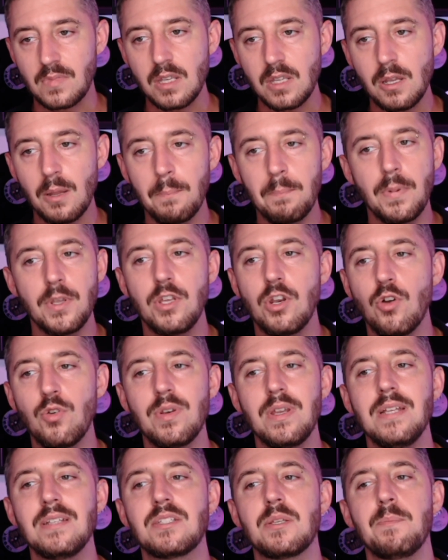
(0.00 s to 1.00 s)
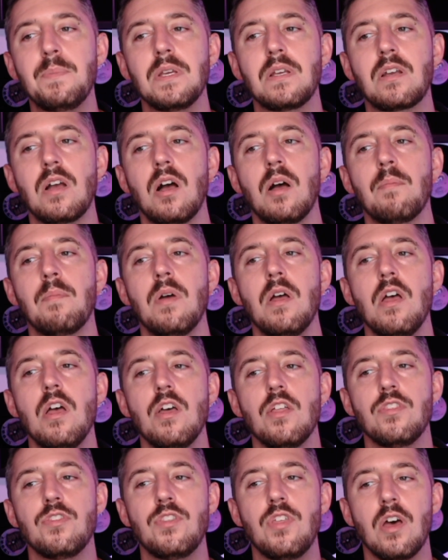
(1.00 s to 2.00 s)
But you don't need to become
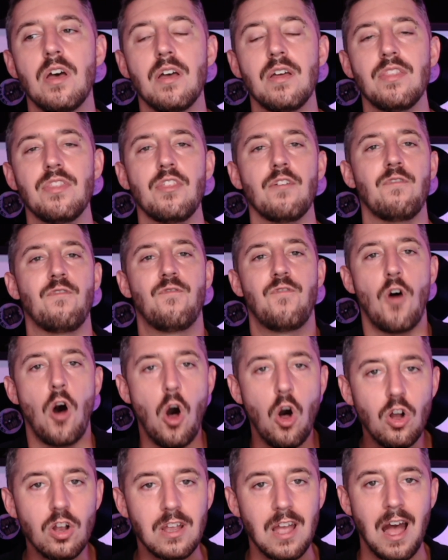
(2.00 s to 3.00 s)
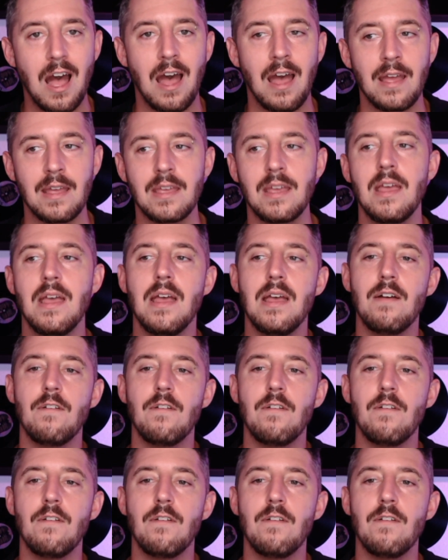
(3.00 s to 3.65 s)
the fall guy